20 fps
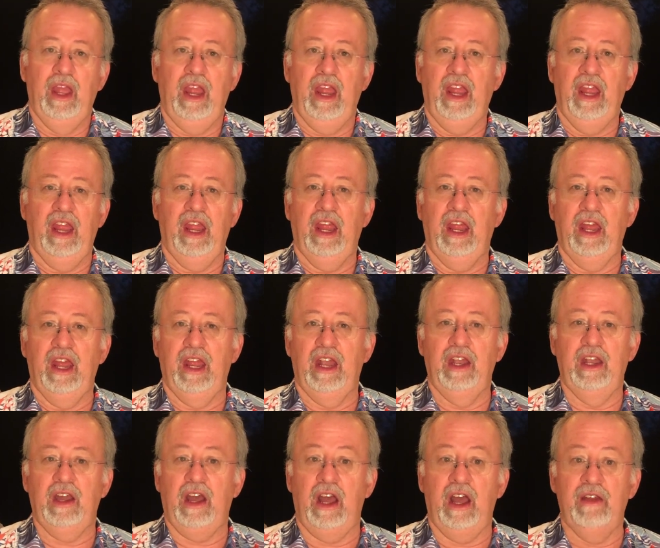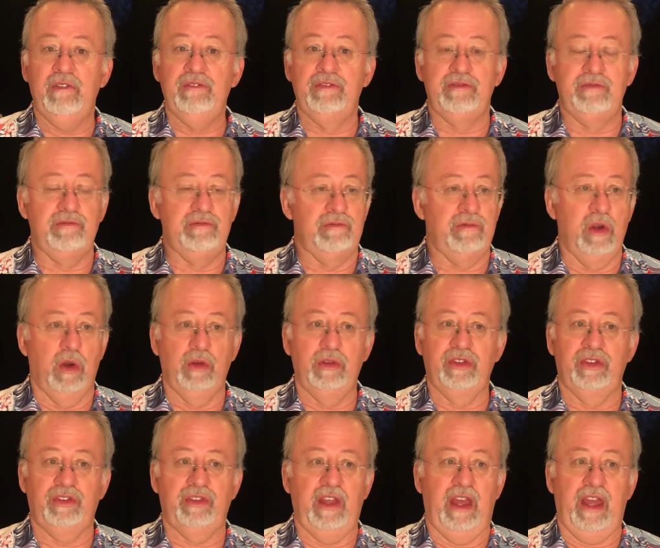And I've
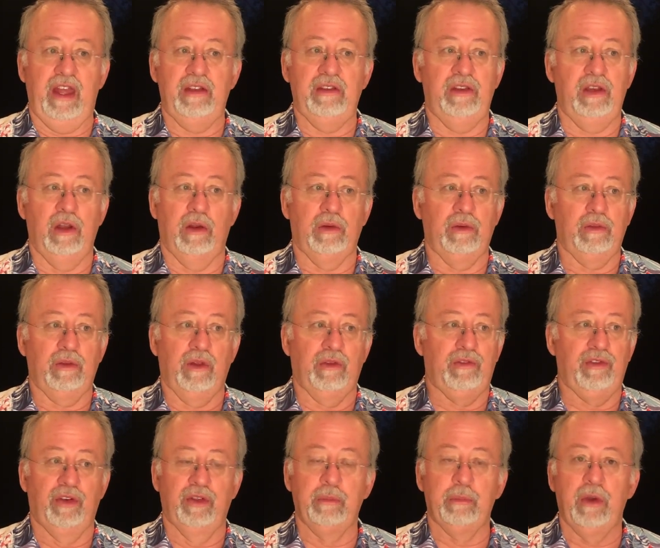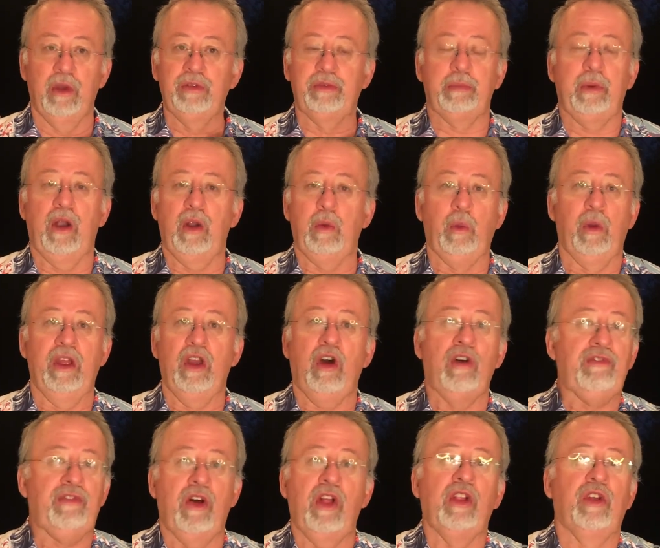noticed that, for the most part, we all
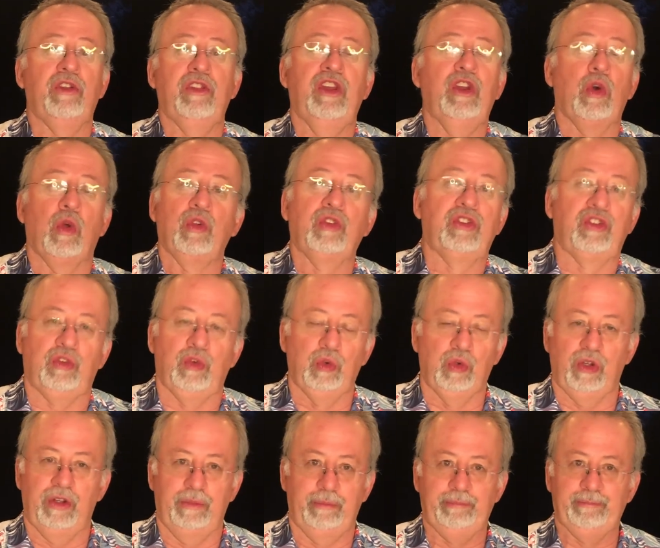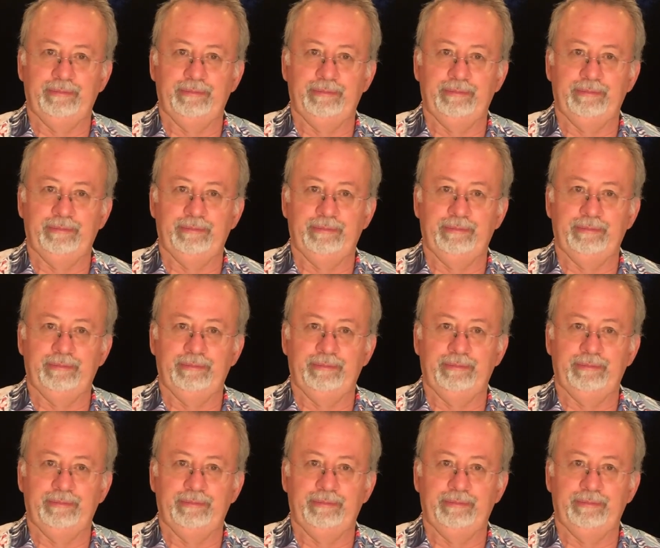follow the old school